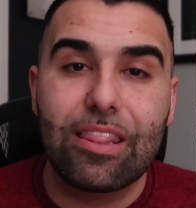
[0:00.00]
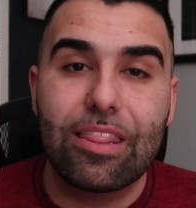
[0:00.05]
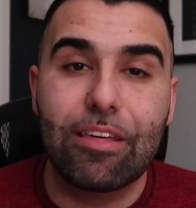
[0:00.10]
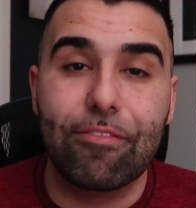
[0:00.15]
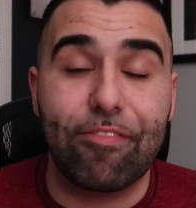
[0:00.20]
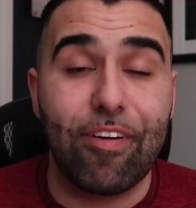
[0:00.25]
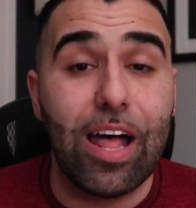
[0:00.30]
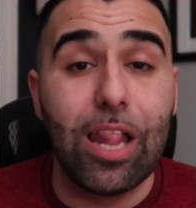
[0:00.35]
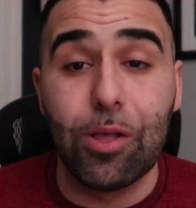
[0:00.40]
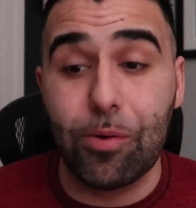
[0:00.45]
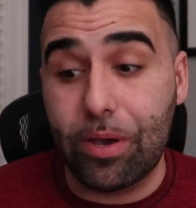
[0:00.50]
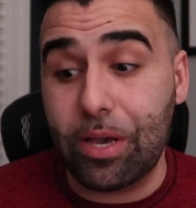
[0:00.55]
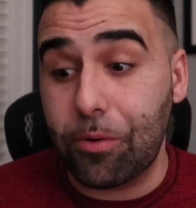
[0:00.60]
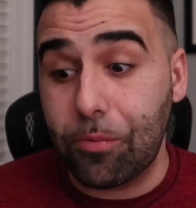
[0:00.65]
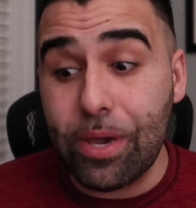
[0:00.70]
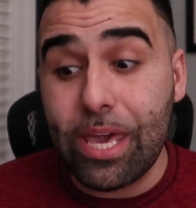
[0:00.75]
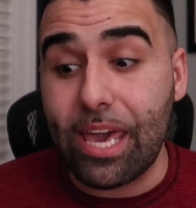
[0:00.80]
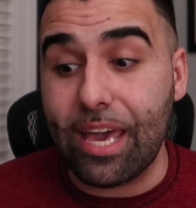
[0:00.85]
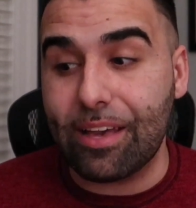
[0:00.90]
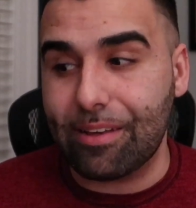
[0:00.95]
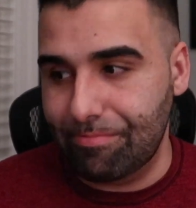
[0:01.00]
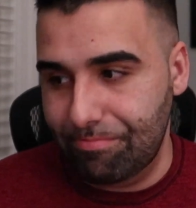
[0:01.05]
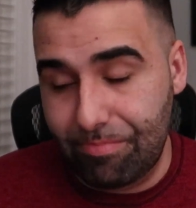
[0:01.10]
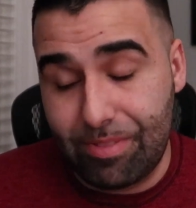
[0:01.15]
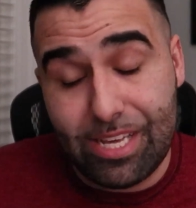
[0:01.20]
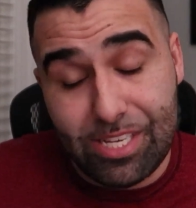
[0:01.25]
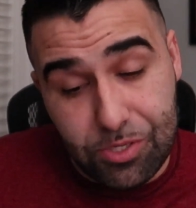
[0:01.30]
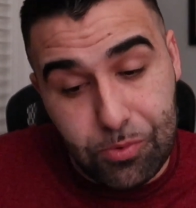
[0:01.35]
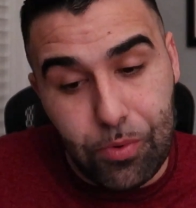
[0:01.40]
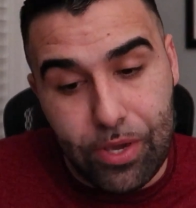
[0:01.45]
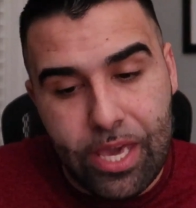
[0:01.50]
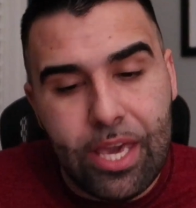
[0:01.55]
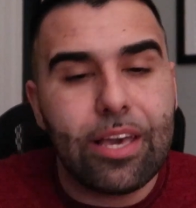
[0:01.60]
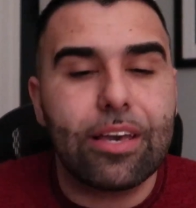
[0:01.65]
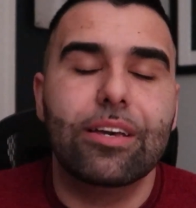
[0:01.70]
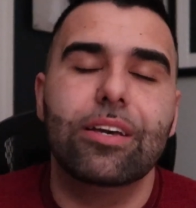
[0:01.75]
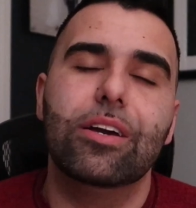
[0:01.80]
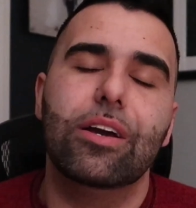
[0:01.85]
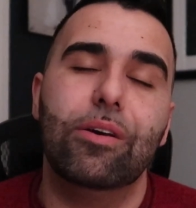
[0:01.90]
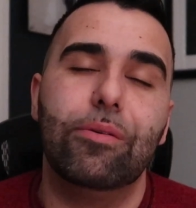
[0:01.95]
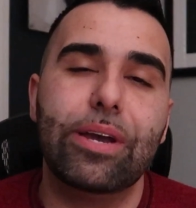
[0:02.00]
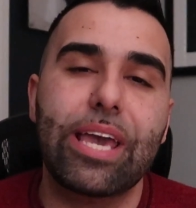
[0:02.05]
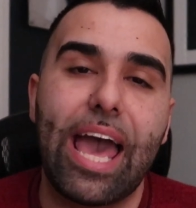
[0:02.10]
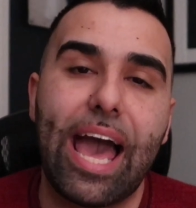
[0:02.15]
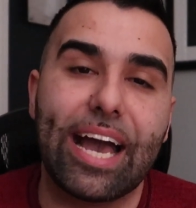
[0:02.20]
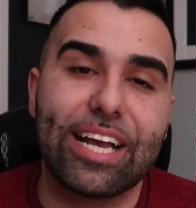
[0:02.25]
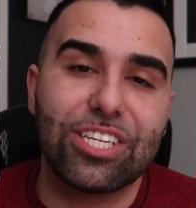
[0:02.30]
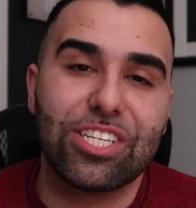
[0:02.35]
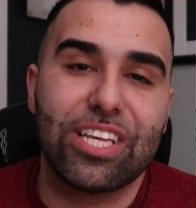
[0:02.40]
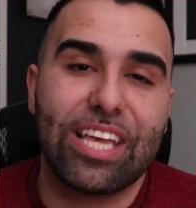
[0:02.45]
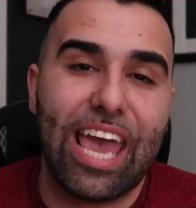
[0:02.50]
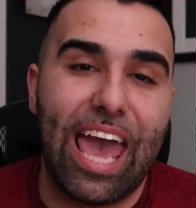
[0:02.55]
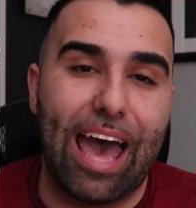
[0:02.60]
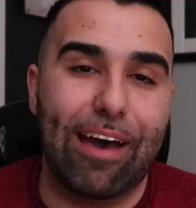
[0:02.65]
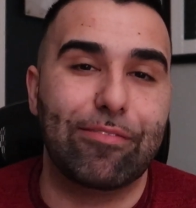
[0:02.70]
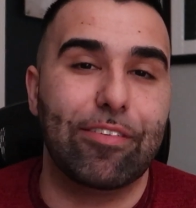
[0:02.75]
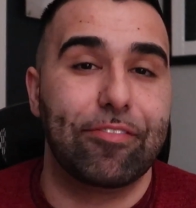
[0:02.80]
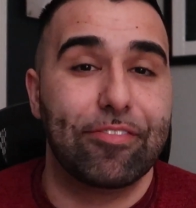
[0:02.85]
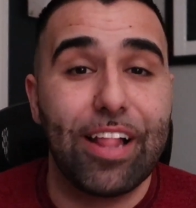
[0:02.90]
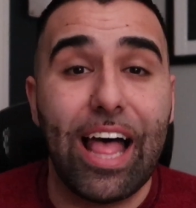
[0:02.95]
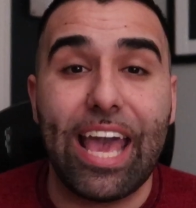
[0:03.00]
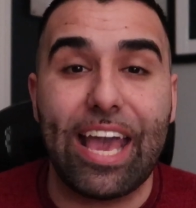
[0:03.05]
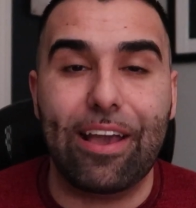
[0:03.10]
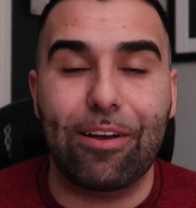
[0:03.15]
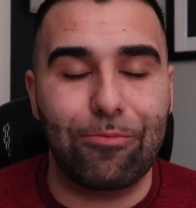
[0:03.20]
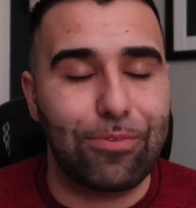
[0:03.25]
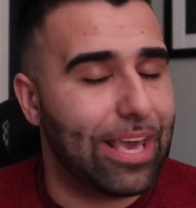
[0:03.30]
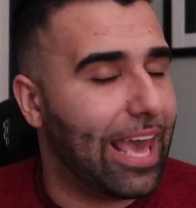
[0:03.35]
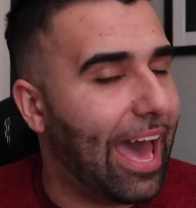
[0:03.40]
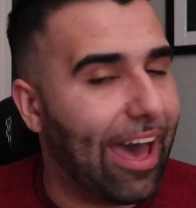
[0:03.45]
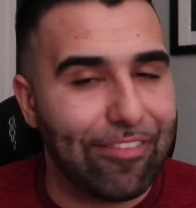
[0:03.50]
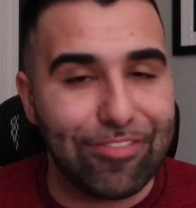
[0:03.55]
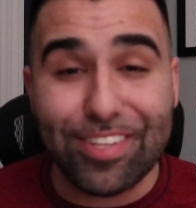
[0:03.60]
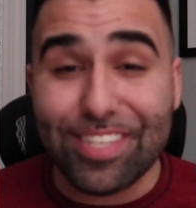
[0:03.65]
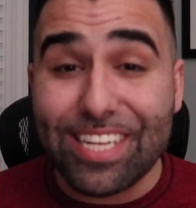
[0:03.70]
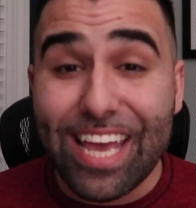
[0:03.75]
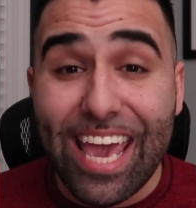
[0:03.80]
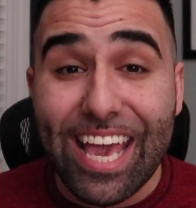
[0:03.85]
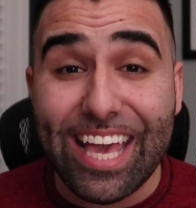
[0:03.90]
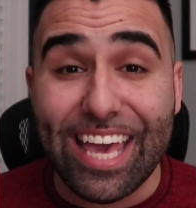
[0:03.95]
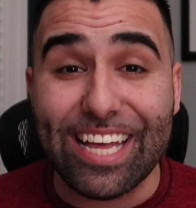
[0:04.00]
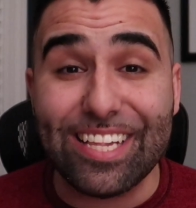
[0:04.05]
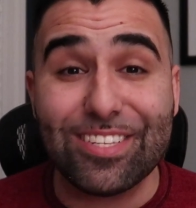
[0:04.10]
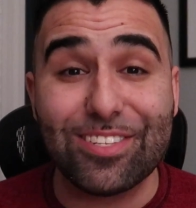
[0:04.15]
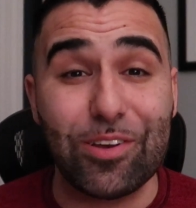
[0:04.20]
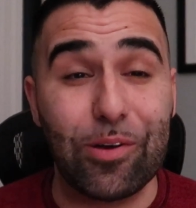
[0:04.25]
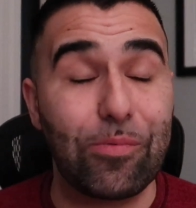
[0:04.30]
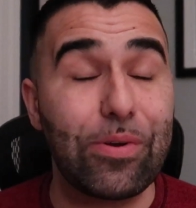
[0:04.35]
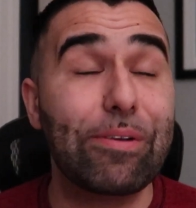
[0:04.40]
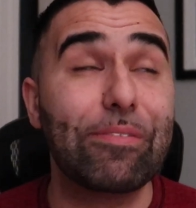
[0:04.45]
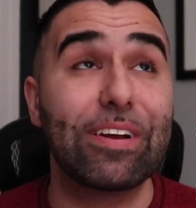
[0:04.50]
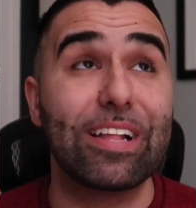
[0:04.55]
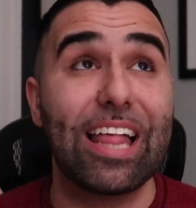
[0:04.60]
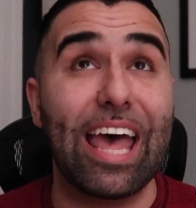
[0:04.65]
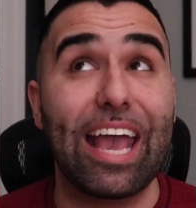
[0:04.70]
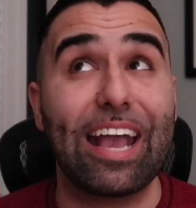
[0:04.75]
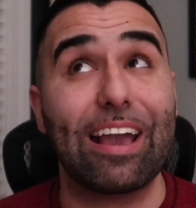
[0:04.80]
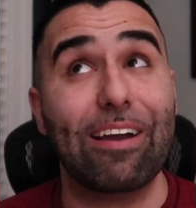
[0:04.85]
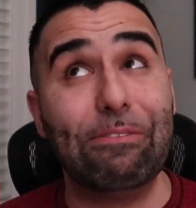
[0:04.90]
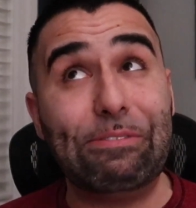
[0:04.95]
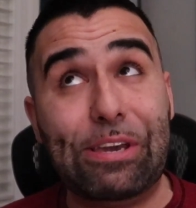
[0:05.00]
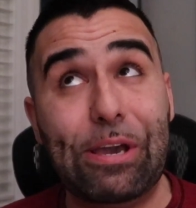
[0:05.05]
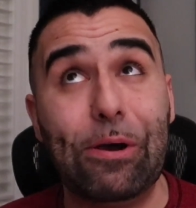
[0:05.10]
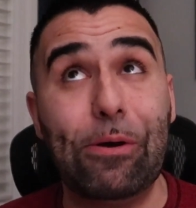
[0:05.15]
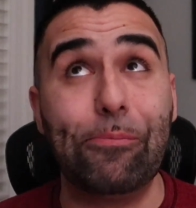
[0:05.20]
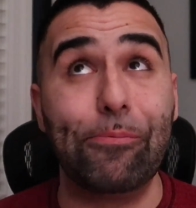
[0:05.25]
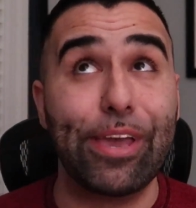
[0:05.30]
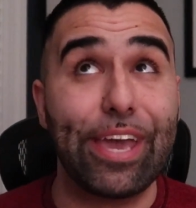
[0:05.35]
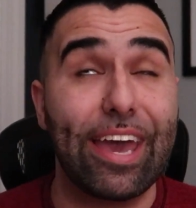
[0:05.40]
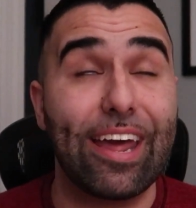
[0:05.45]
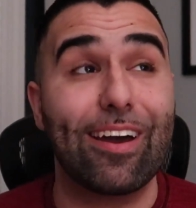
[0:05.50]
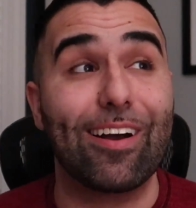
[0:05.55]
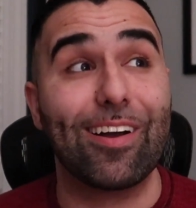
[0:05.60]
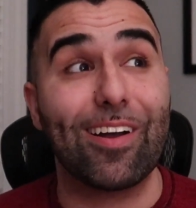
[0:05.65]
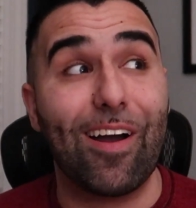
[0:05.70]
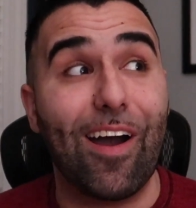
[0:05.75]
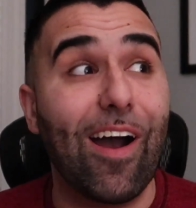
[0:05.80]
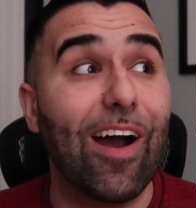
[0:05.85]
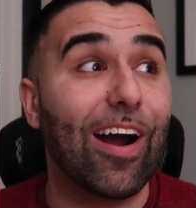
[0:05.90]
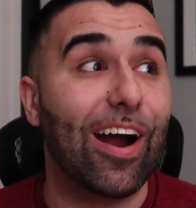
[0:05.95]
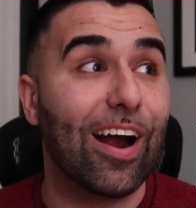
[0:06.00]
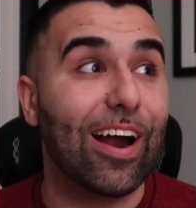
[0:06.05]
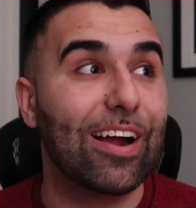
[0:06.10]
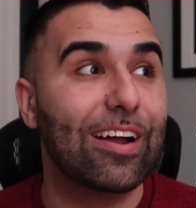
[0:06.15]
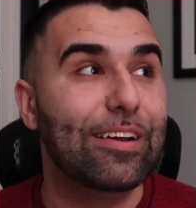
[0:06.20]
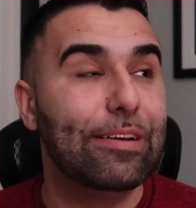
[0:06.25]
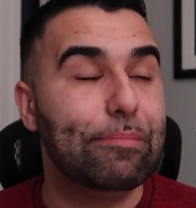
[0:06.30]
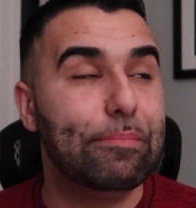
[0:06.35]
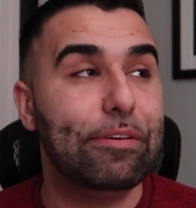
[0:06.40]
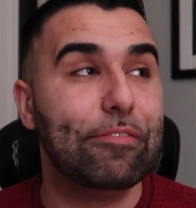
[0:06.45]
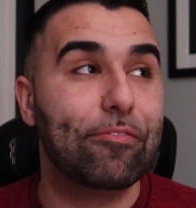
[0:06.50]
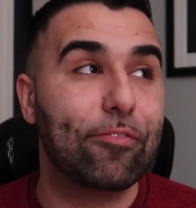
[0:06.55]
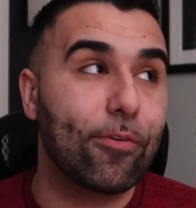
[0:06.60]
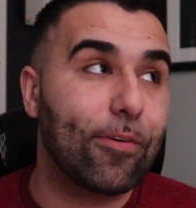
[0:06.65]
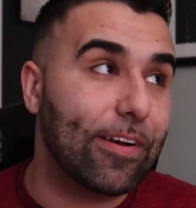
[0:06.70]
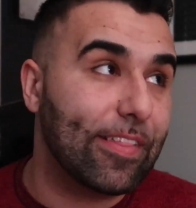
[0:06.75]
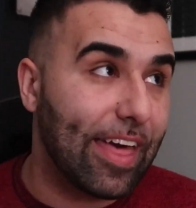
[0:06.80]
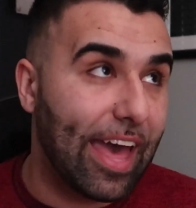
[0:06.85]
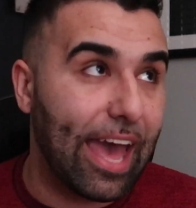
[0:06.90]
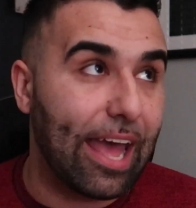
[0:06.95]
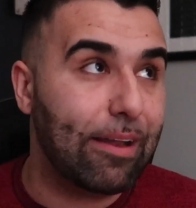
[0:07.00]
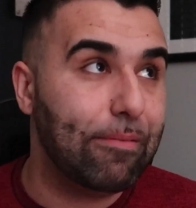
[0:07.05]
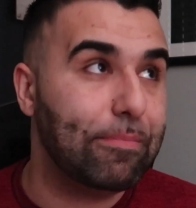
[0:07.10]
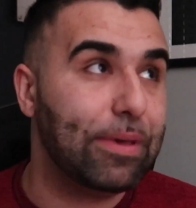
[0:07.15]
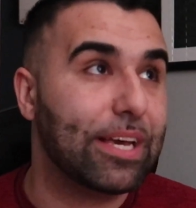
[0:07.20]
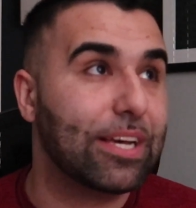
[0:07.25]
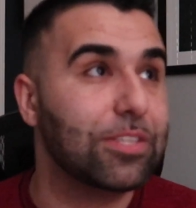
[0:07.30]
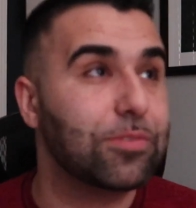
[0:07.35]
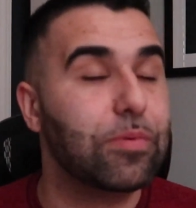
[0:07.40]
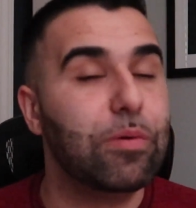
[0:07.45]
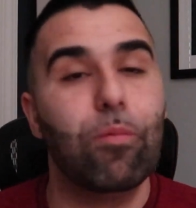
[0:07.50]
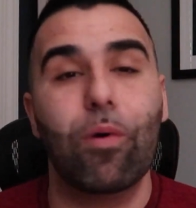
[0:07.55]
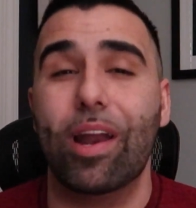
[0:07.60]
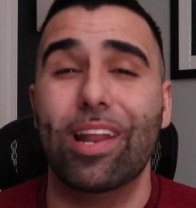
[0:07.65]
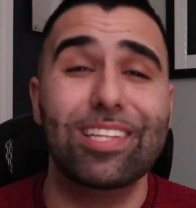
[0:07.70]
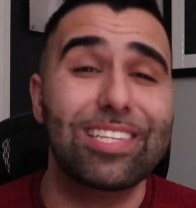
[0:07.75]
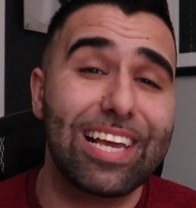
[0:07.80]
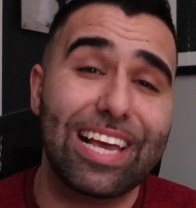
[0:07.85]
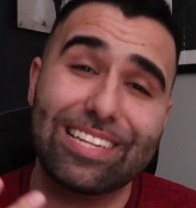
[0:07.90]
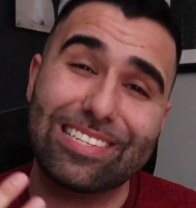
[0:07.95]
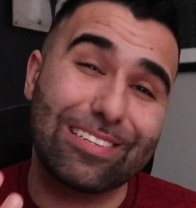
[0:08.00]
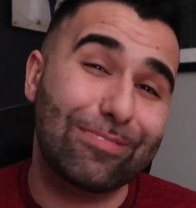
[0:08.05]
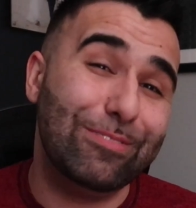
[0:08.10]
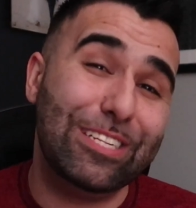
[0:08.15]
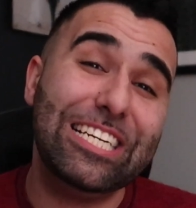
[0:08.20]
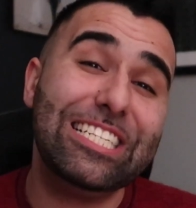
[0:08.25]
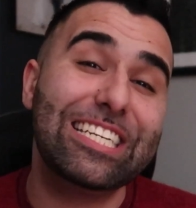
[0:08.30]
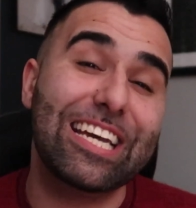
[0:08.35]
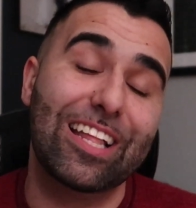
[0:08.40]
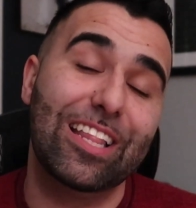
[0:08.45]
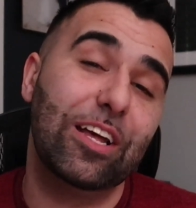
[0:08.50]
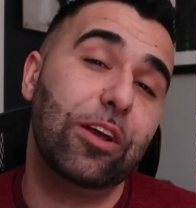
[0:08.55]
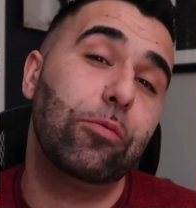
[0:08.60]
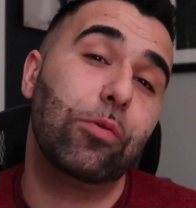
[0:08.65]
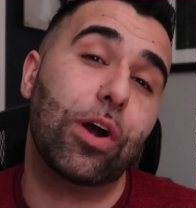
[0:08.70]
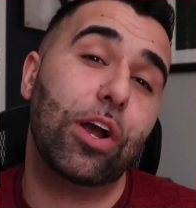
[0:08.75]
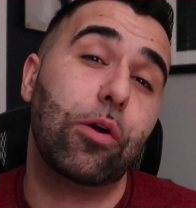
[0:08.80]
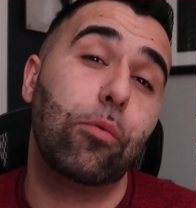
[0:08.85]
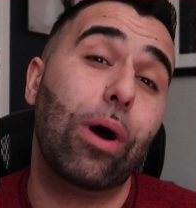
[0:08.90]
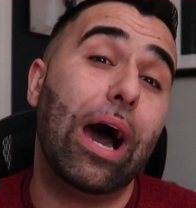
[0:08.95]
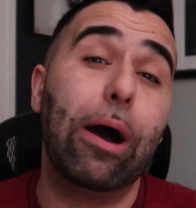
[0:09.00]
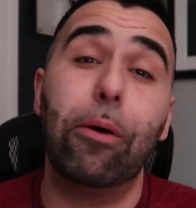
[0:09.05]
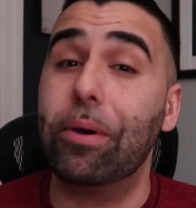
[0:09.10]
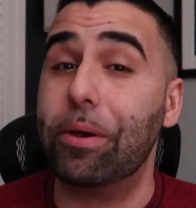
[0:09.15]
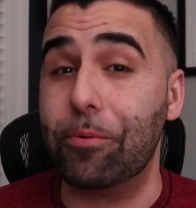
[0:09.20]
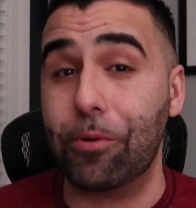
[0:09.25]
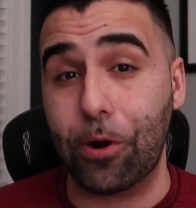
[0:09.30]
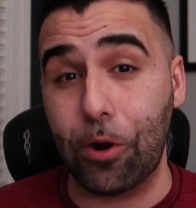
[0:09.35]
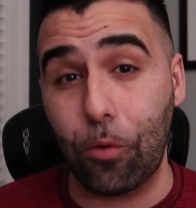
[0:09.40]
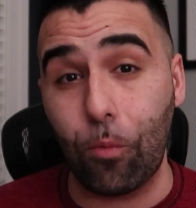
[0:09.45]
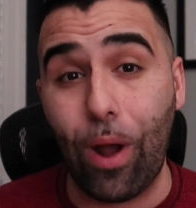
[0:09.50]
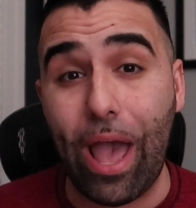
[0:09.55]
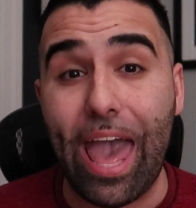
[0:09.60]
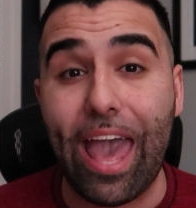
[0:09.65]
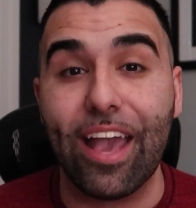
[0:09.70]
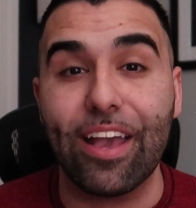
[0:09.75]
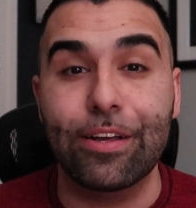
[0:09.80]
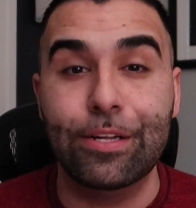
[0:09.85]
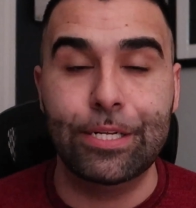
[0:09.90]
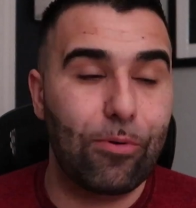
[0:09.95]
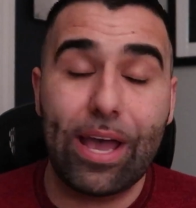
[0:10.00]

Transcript: The following week, this week, we actually have a flight. We have to take it. So we were like, we hope we get our car before then, because we wanted to get some detailing work while we were away.